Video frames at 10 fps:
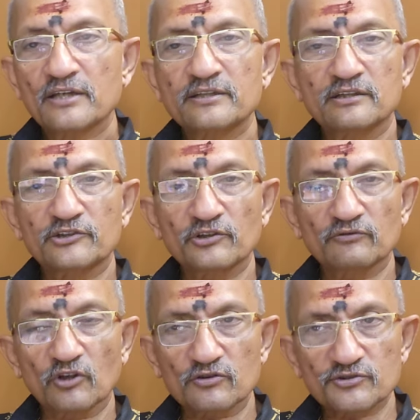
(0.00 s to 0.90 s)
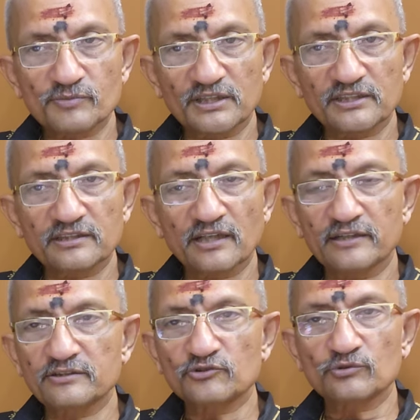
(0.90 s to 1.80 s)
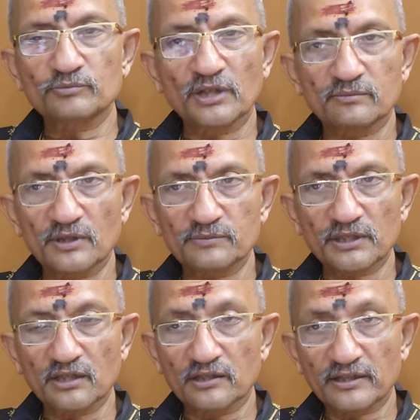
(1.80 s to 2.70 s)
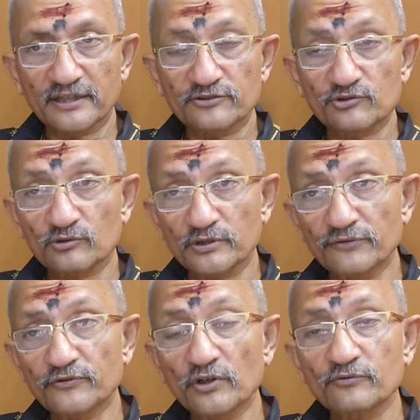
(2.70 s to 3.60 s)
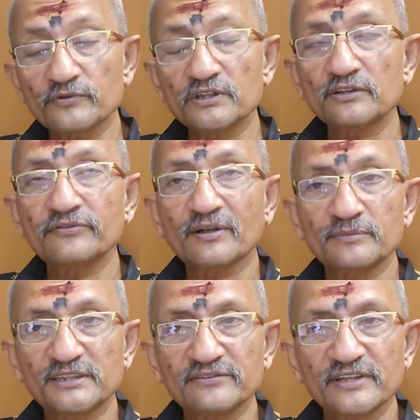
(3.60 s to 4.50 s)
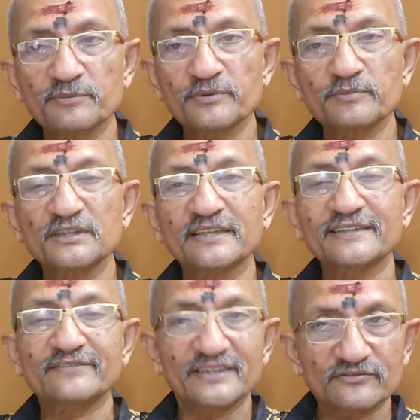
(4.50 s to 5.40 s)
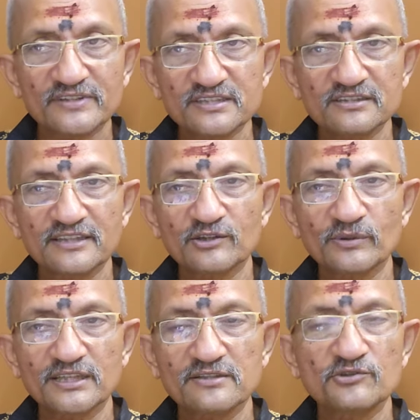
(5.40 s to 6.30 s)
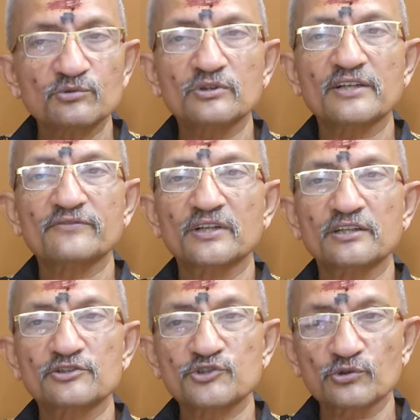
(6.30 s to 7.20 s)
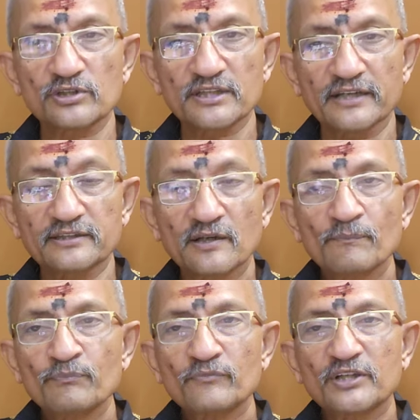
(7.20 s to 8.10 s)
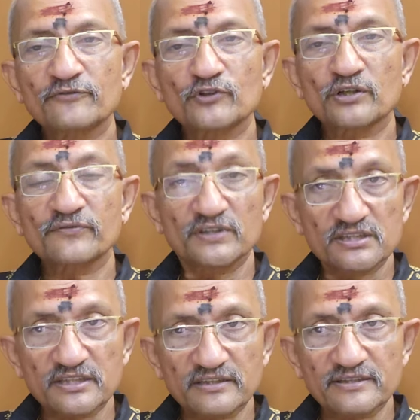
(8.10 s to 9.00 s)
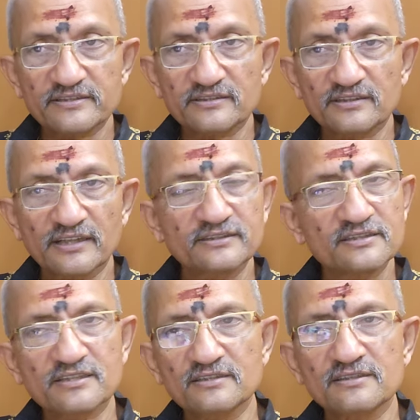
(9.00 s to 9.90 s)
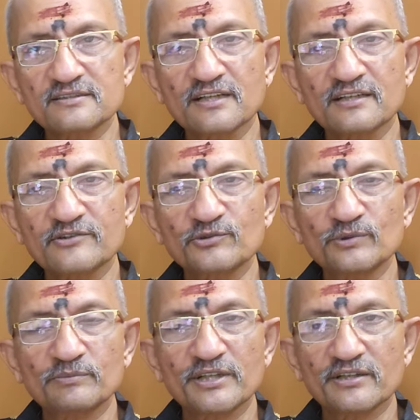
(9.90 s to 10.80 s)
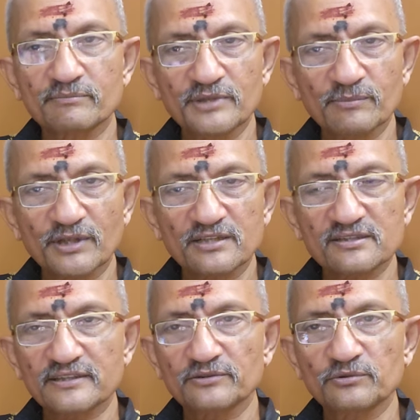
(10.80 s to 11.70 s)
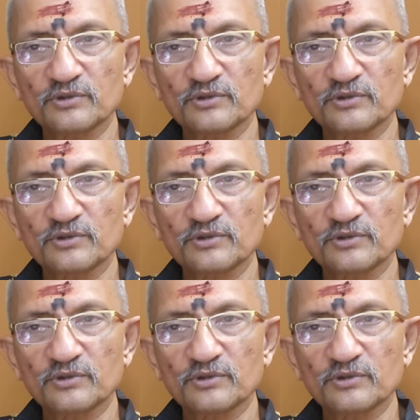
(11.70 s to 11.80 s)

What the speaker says: Here you have lost money, and so blah blah blah, right? So if you have in a family where people anyway invest in equities, you could have stood that. But if you are a first generation guy, the chances are you will be ripped apart saying,